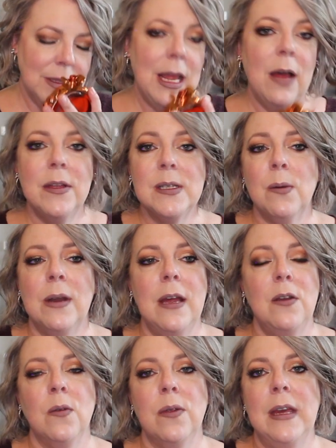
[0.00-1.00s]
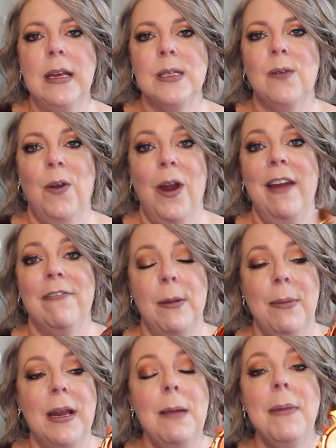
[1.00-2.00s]
Now this one I don't think is for
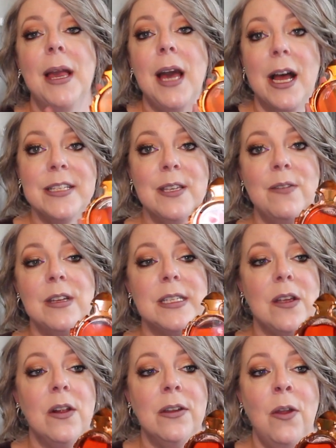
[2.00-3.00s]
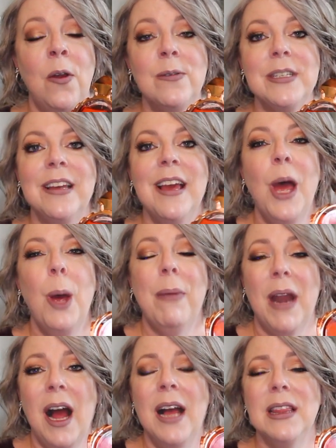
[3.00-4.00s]
everybody because of the salt note,
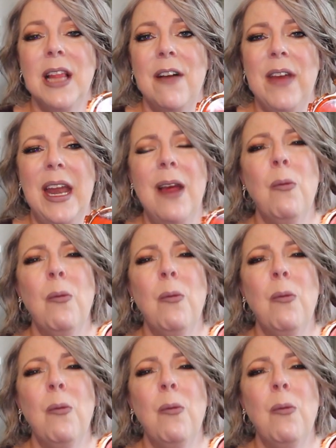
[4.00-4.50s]
but I love it.